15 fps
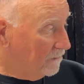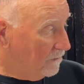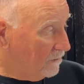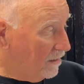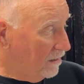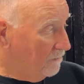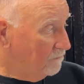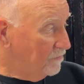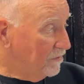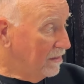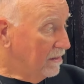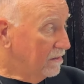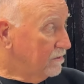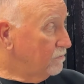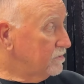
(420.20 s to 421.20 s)
Okay?
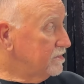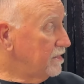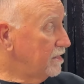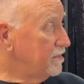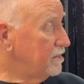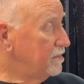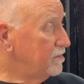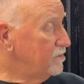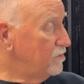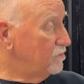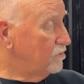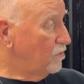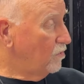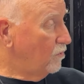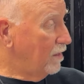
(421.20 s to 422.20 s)
There was nothing to do.
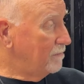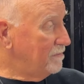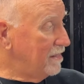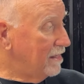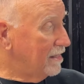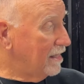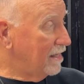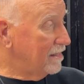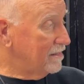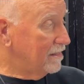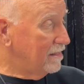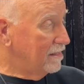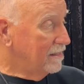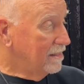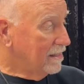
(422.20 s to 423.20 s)
No había
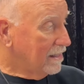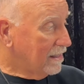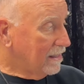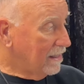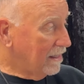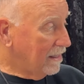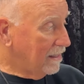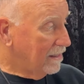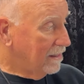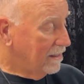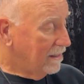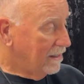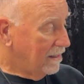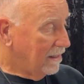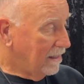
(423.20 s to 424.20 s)
nada que
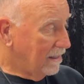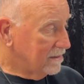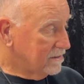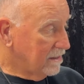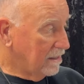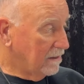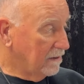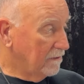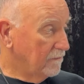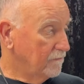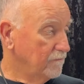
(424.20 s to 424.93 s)
hacer.